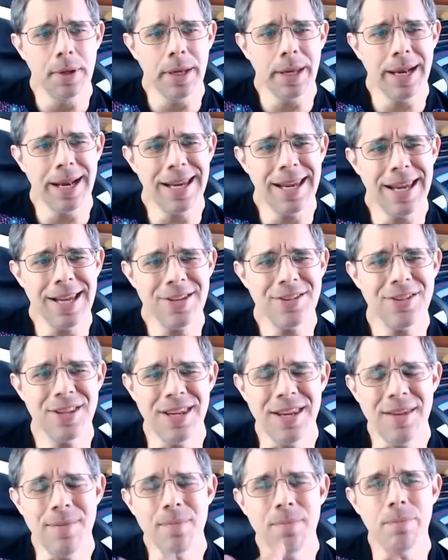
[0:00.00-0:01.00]
And I guess
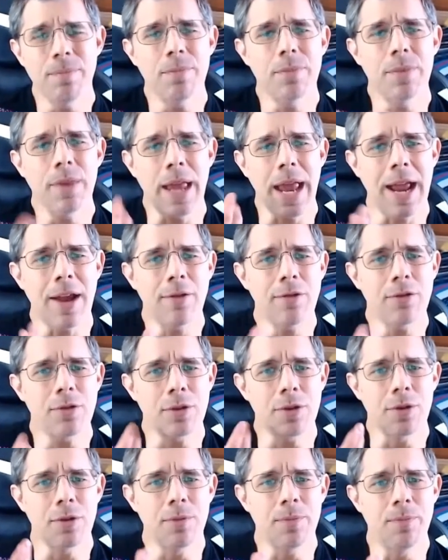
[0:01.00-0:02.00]
the
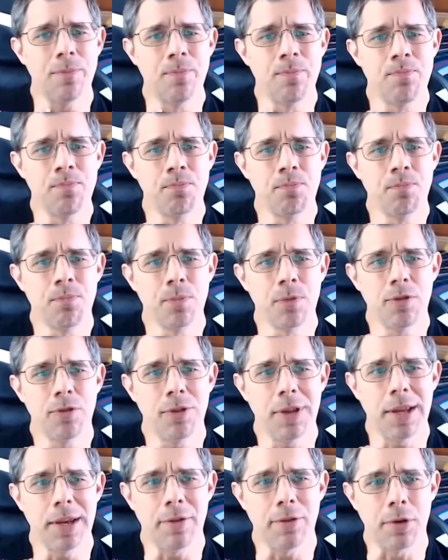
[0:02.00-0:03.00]
after
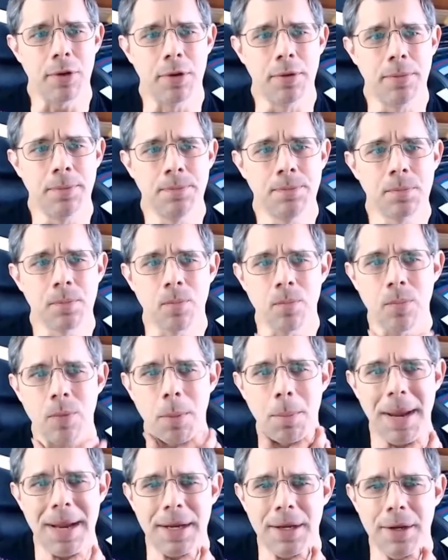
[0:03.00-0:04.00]
flavor
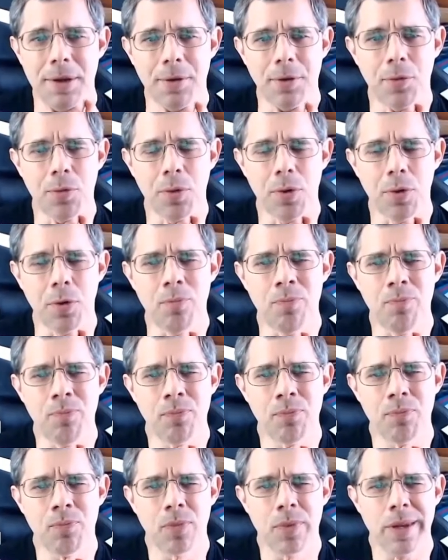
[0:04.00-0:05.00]
back your throat
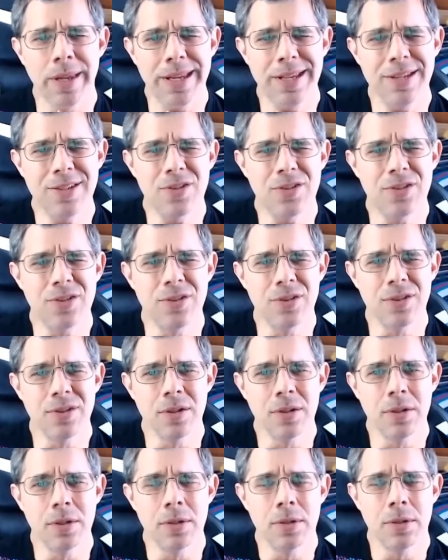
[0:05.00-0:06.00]
is
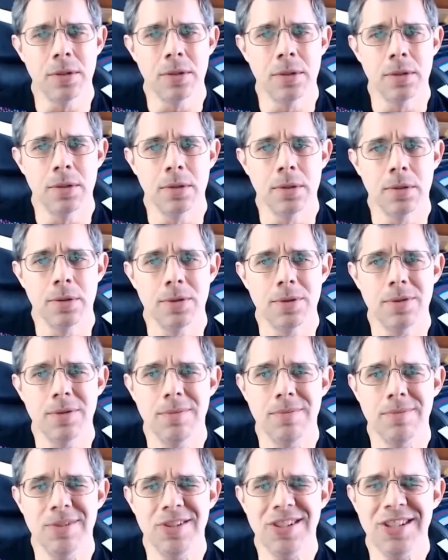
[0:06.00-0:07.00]

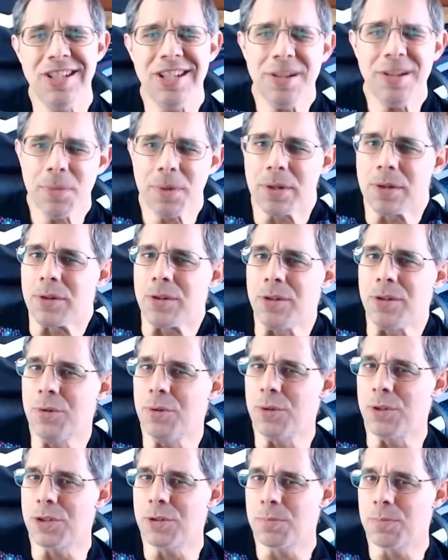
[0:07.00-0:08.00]
similar
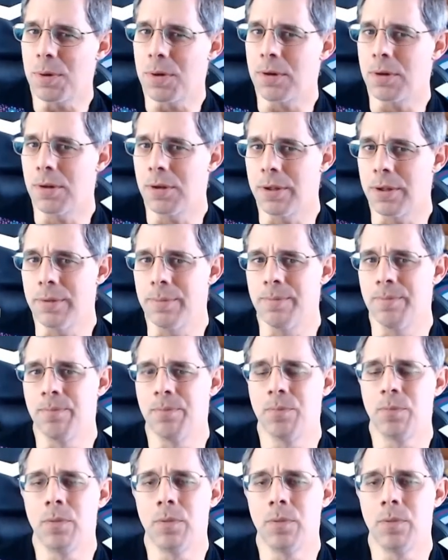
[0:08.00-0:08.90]
to a sparkling